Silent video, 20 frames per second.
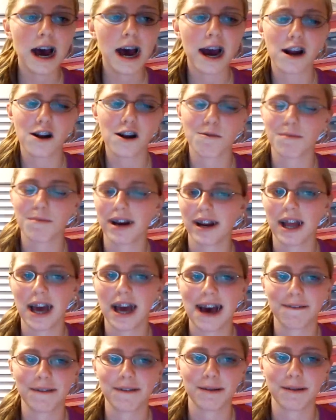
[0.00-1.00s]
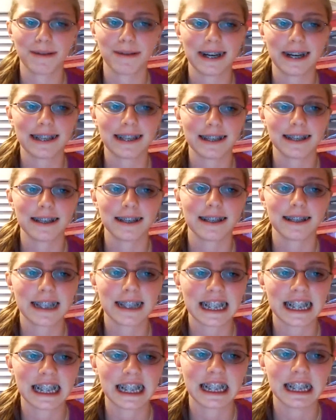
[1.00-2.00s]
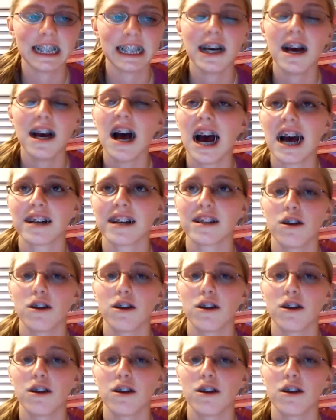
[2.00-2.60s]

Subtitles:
I don't mind having braces. I